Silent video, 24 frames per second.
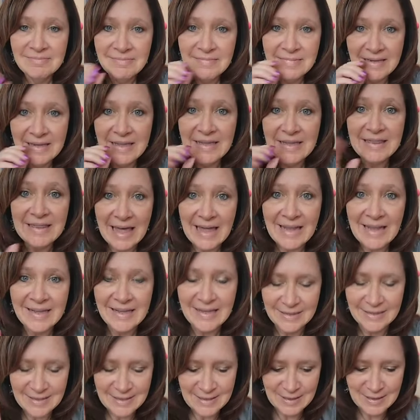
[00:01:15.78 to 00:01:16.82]
get that
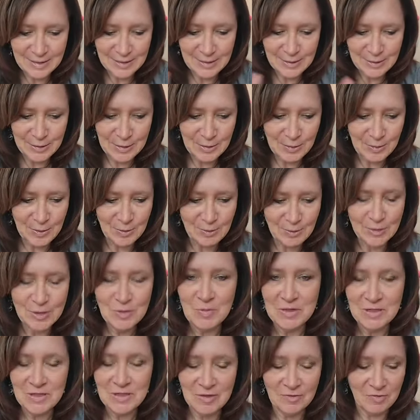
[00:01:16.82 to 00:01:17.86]
list to you
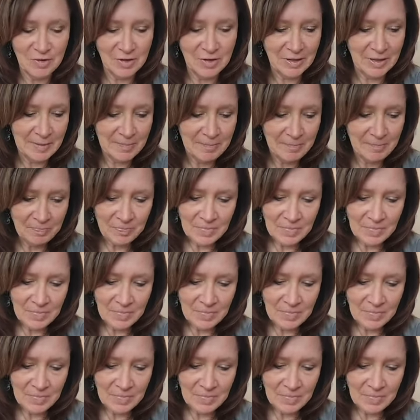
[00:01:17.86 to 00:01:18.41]
specifically.